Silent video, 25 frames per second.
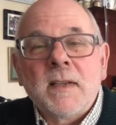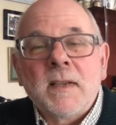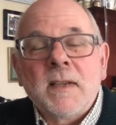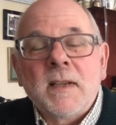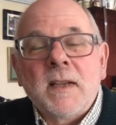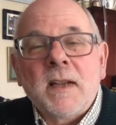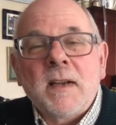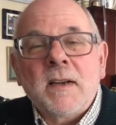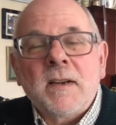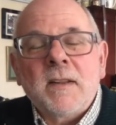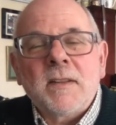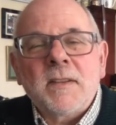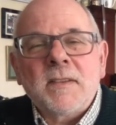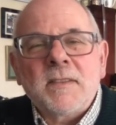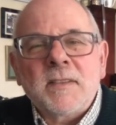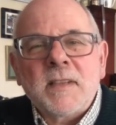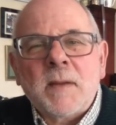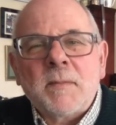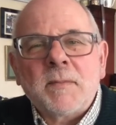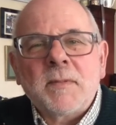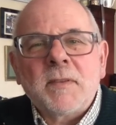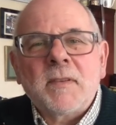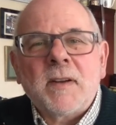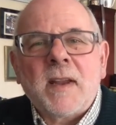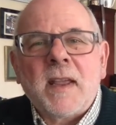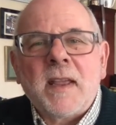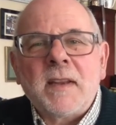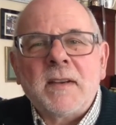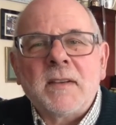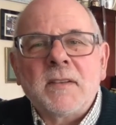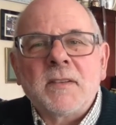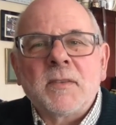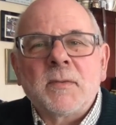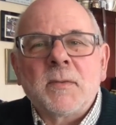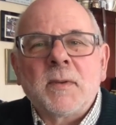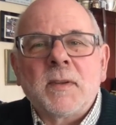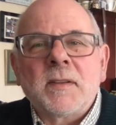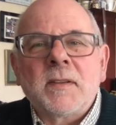And the chapter
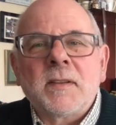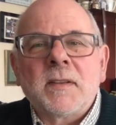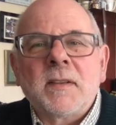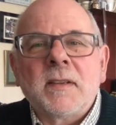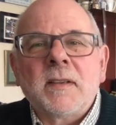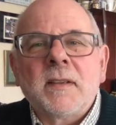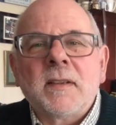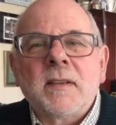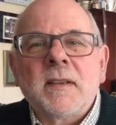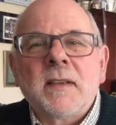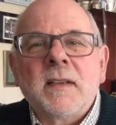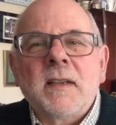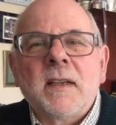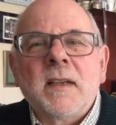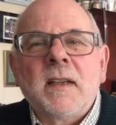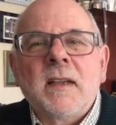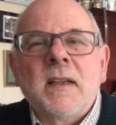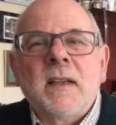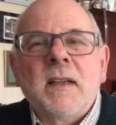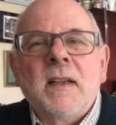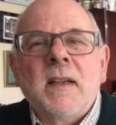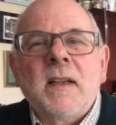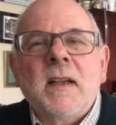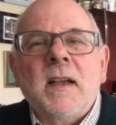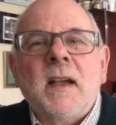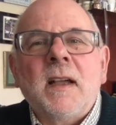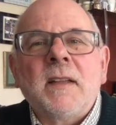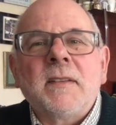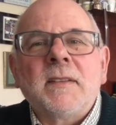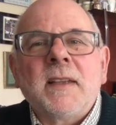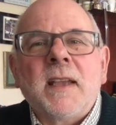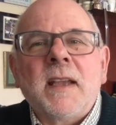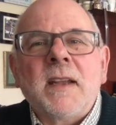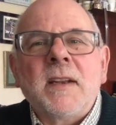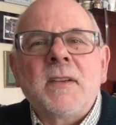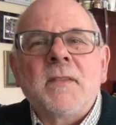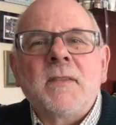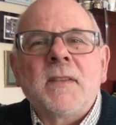ends with At the
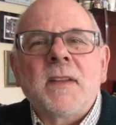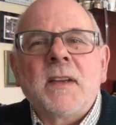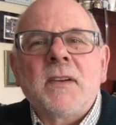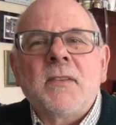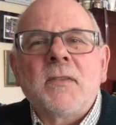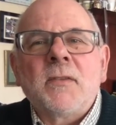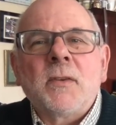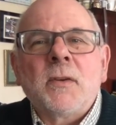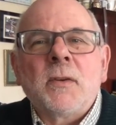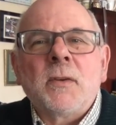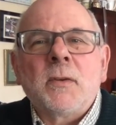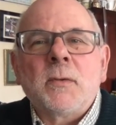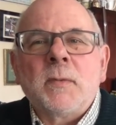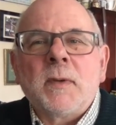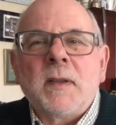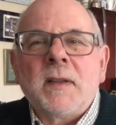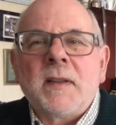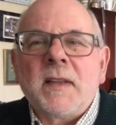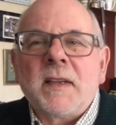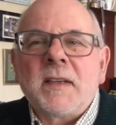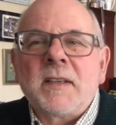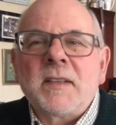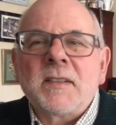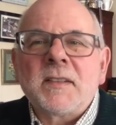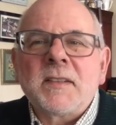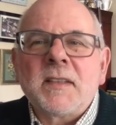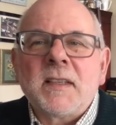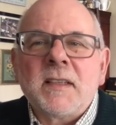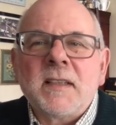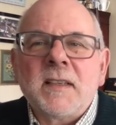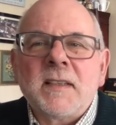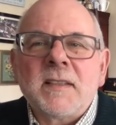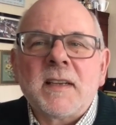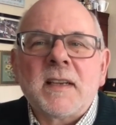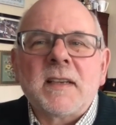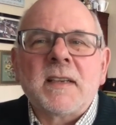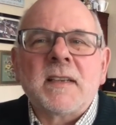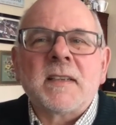end of their rule, when their sin is
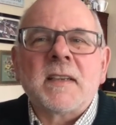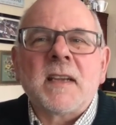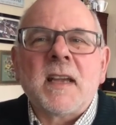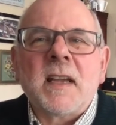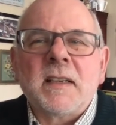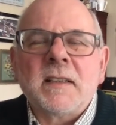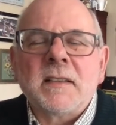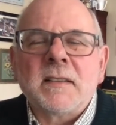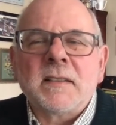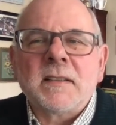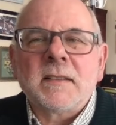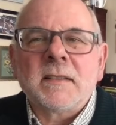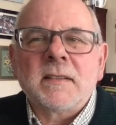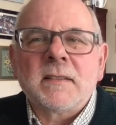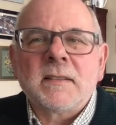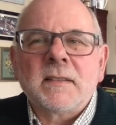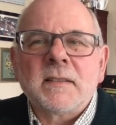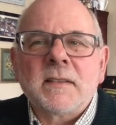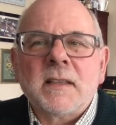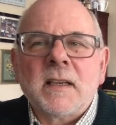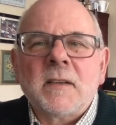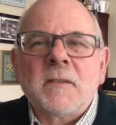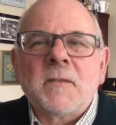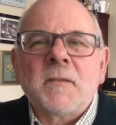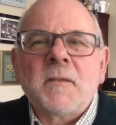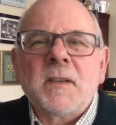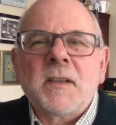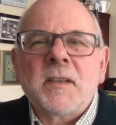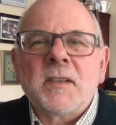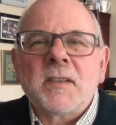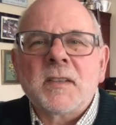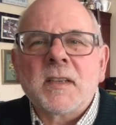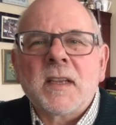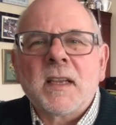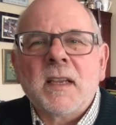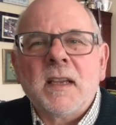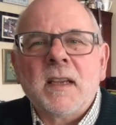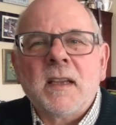at its height, a fierce
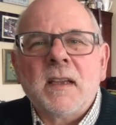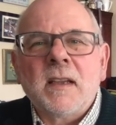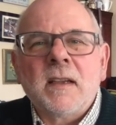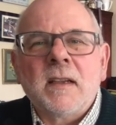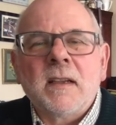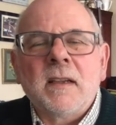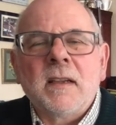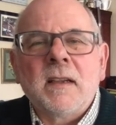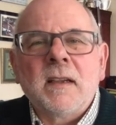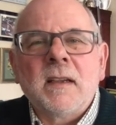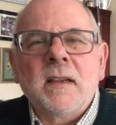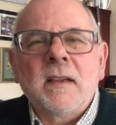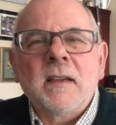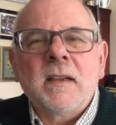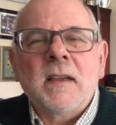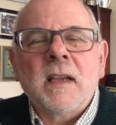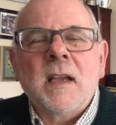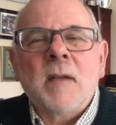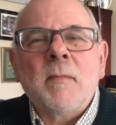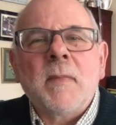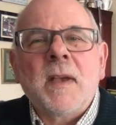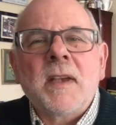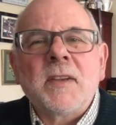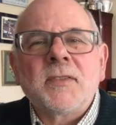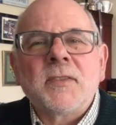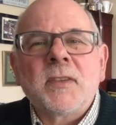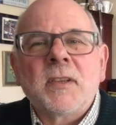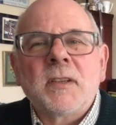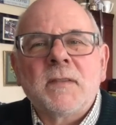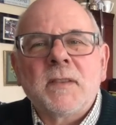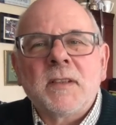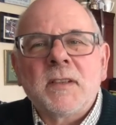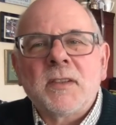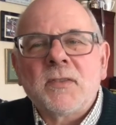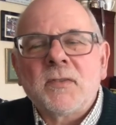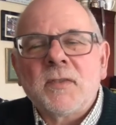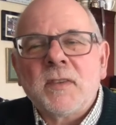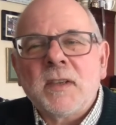king. A master of
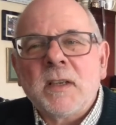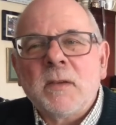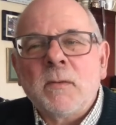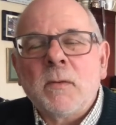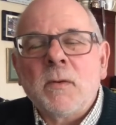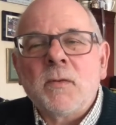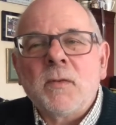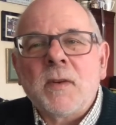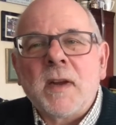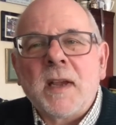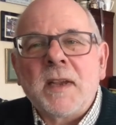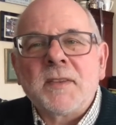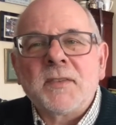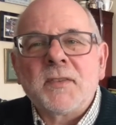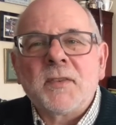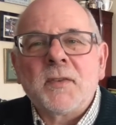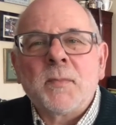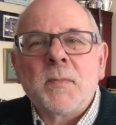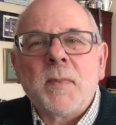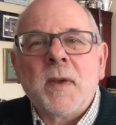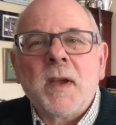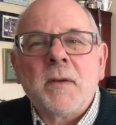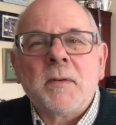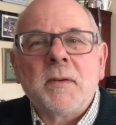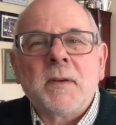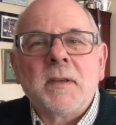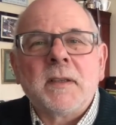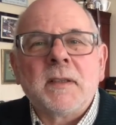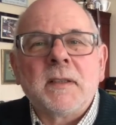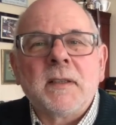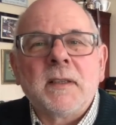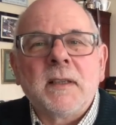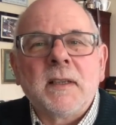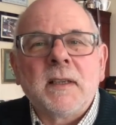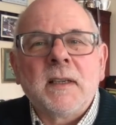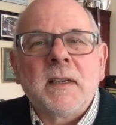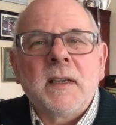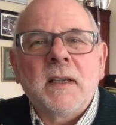intrigue will rise to power.
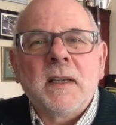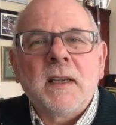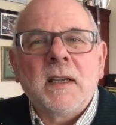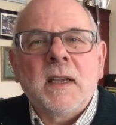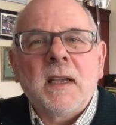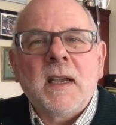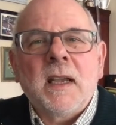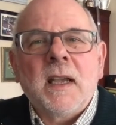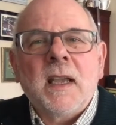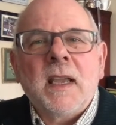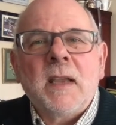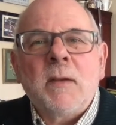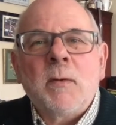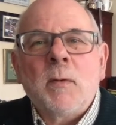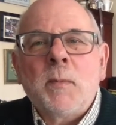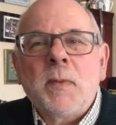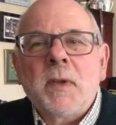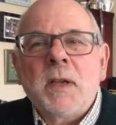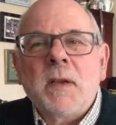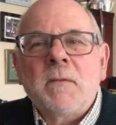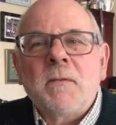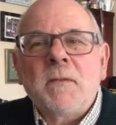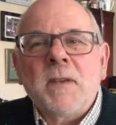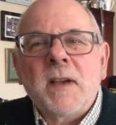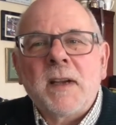He will become very